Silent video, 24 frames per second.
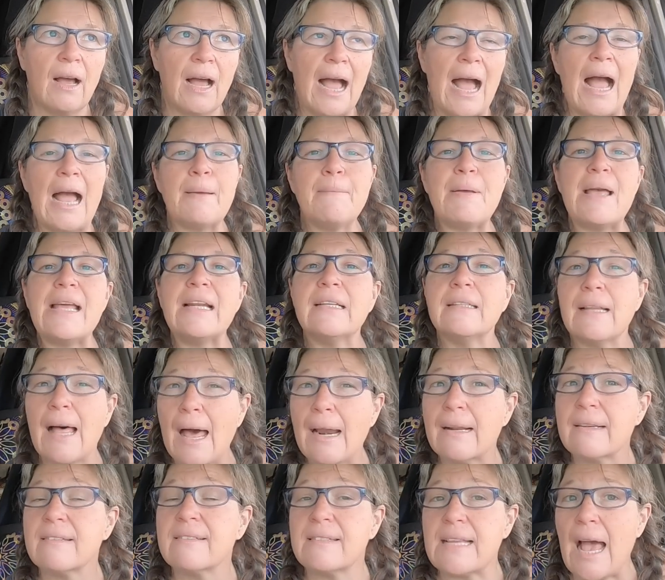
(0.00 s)
I made a
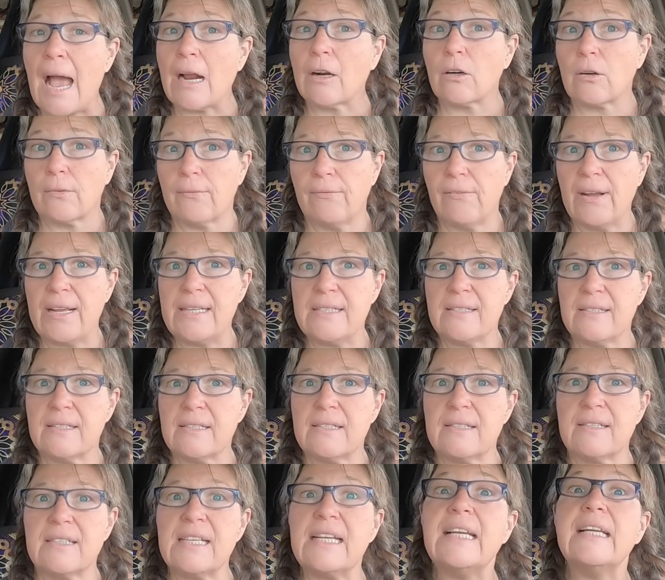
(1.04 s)
lot of
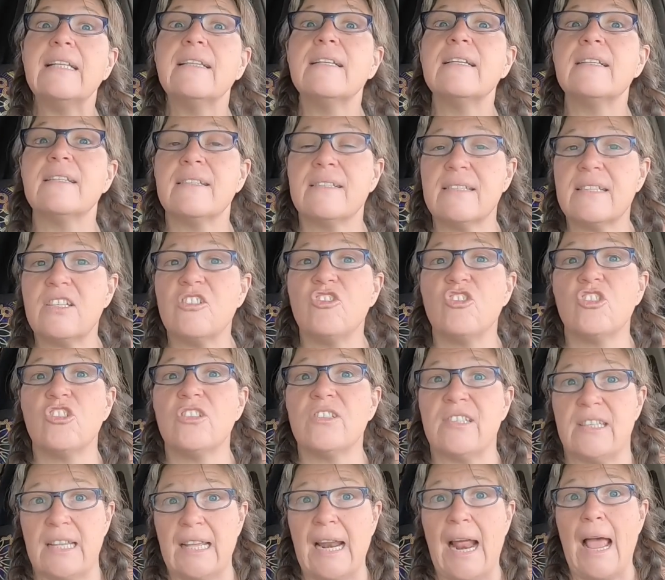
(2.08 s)
sacrifices in the
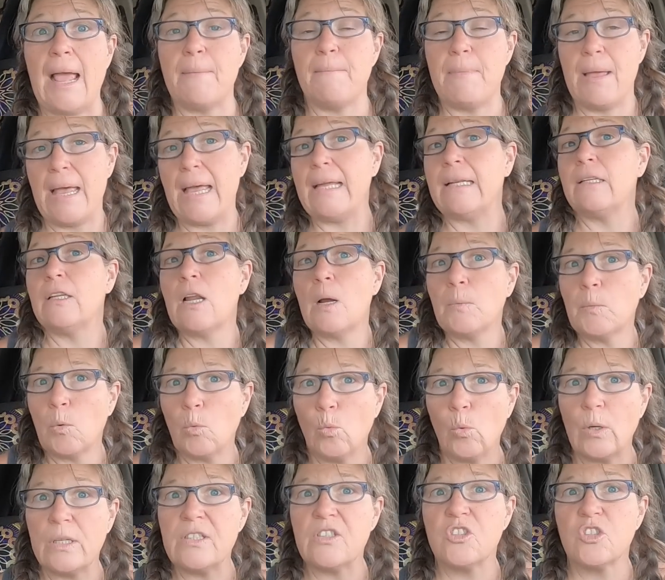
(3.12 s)
decisions that I made. Number
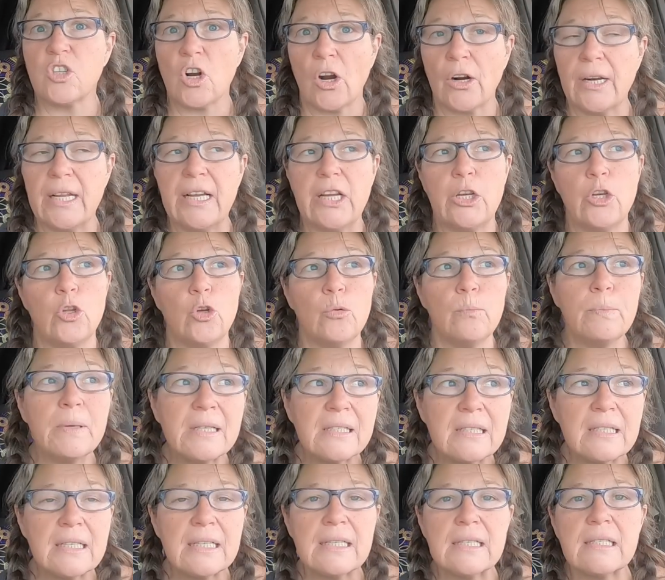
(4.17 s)
one, starting a new
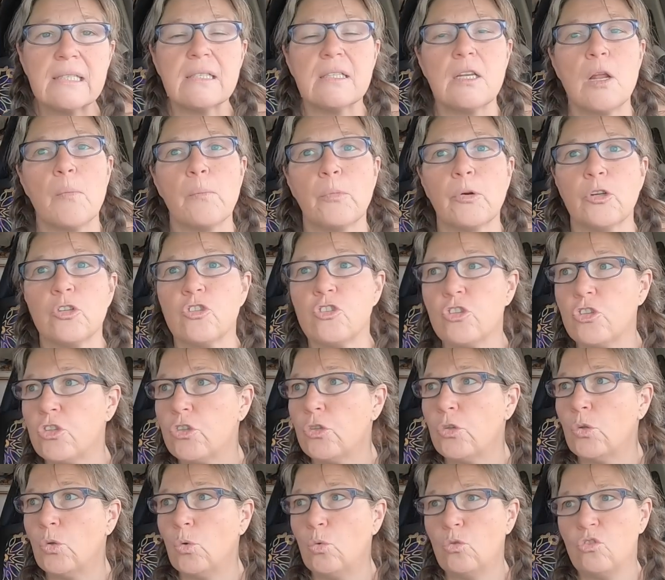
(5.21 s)
business. Number
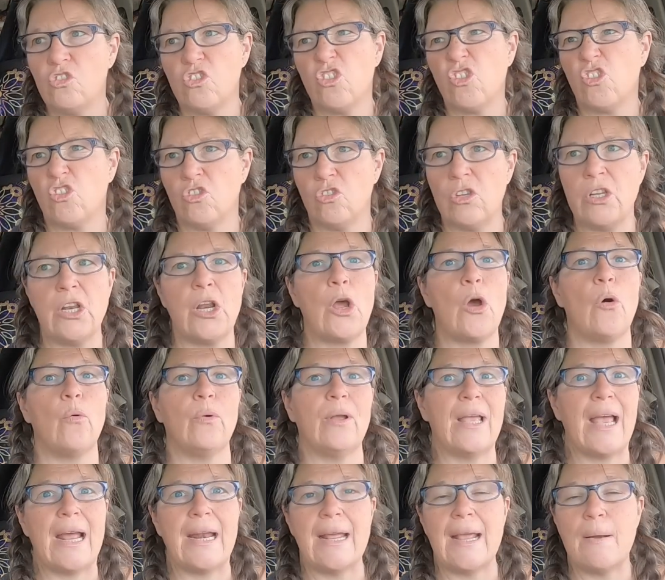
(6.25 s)
two, you know,
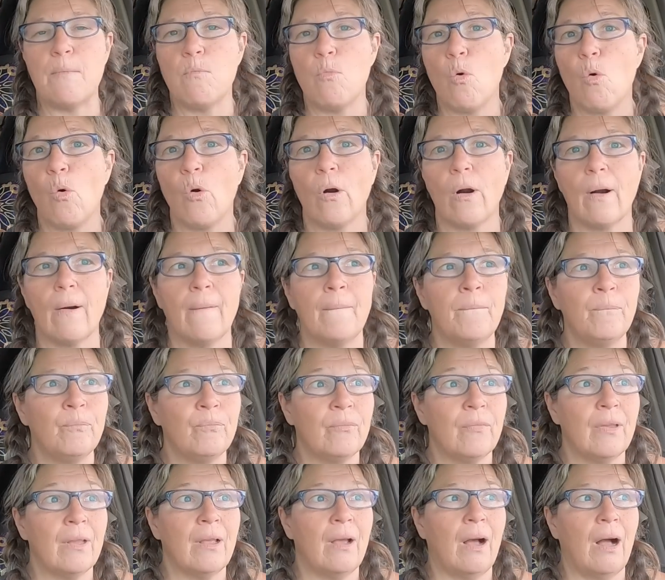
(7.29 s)
getting more
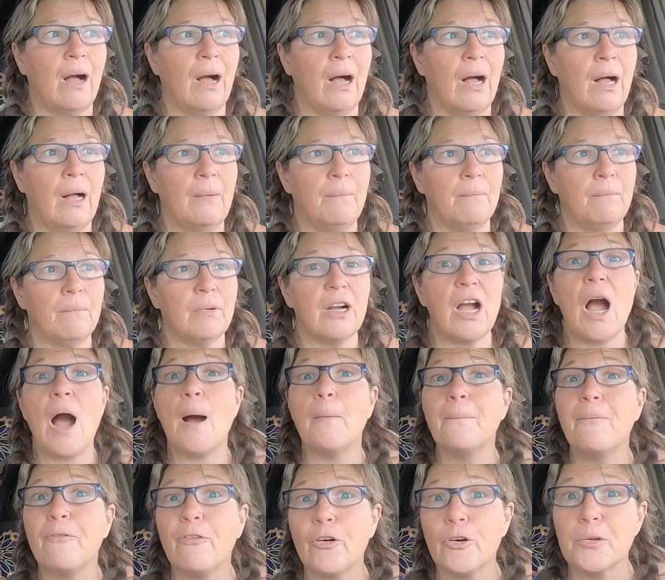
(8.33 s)
um,
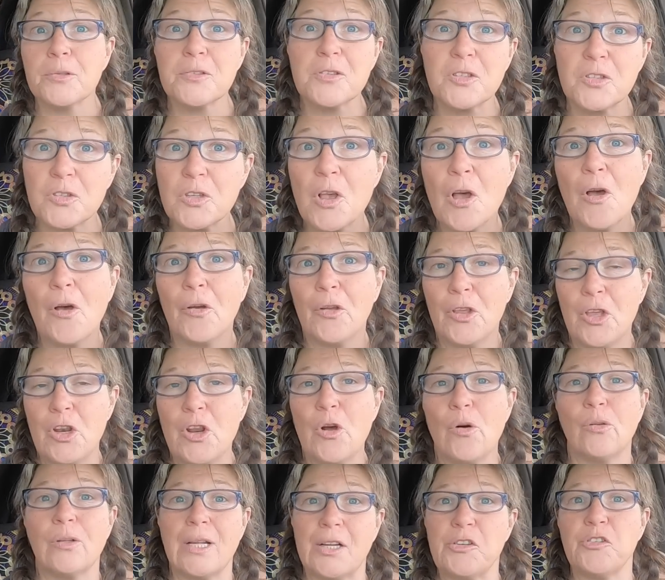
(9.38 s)
comforts, you
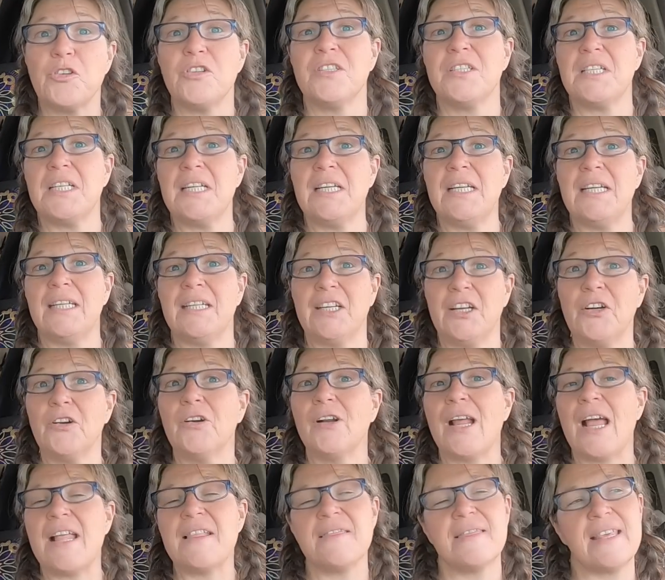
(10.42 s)
know, electricity and
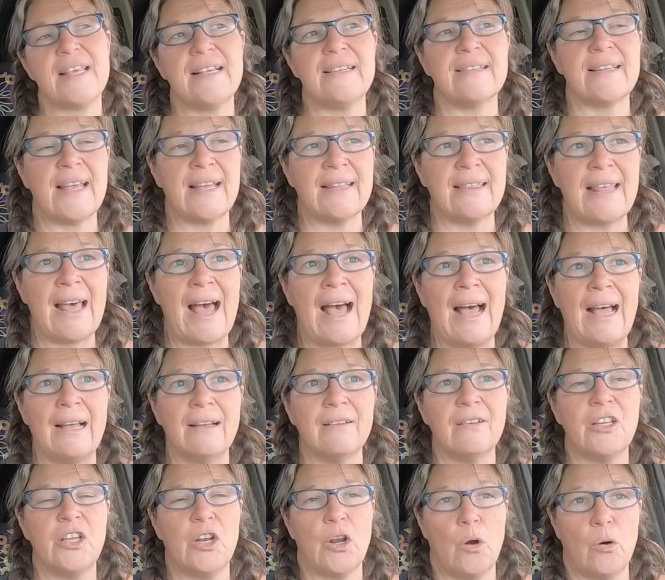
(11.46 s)
internet and things like that,
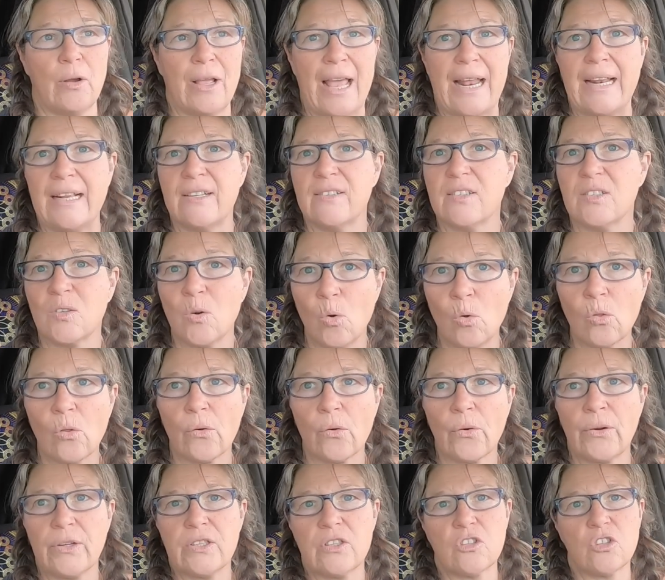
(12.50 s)
you know, getting
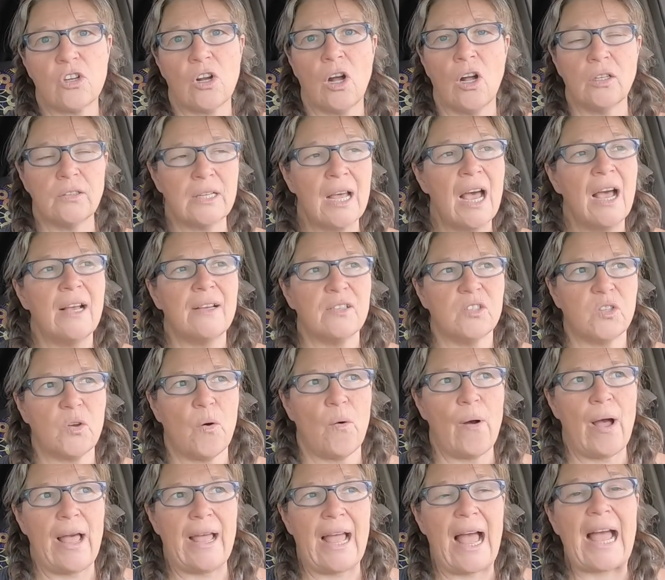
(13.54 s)
solar installed. So
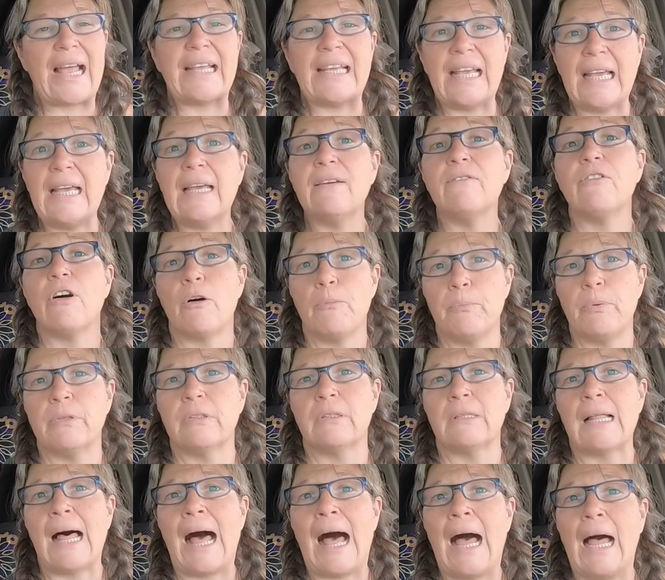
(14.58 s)
I, I gave up a
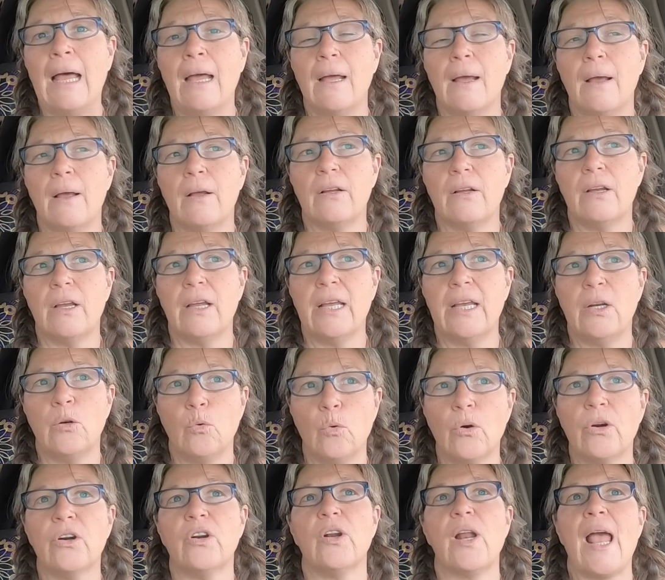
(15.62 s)
lot in
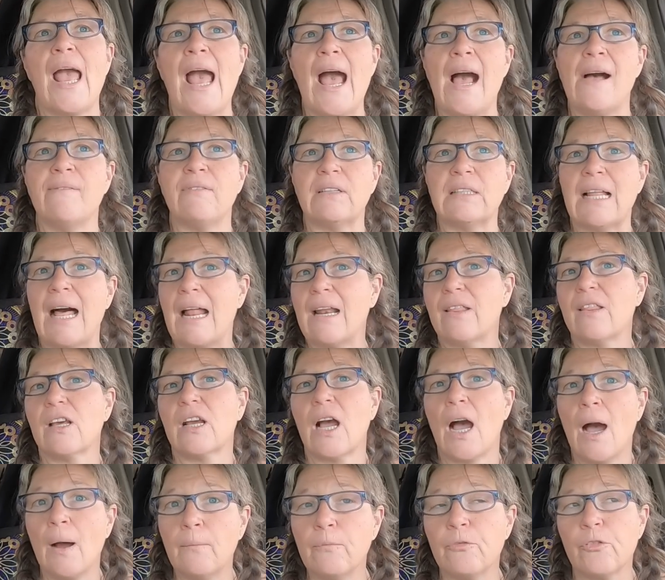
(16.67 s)
order to have a lot of the
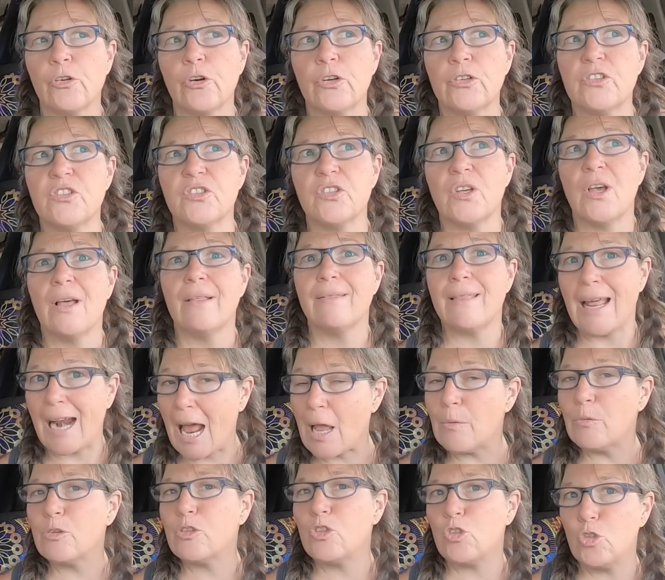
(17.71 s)
comforts that
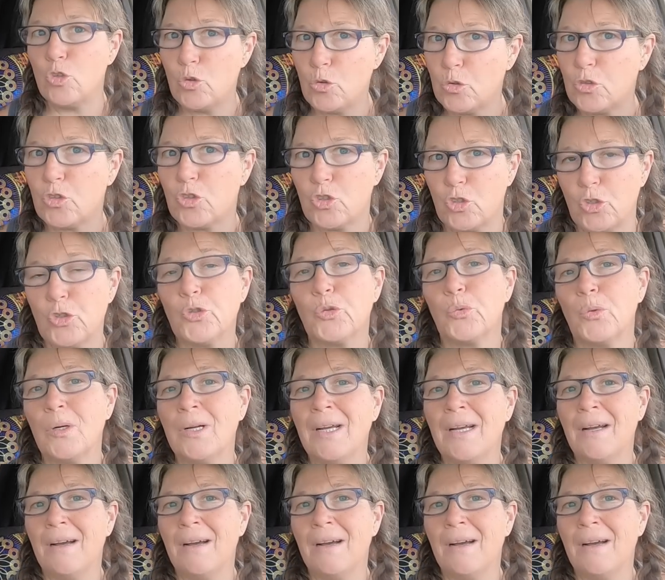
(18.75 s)
I was used to.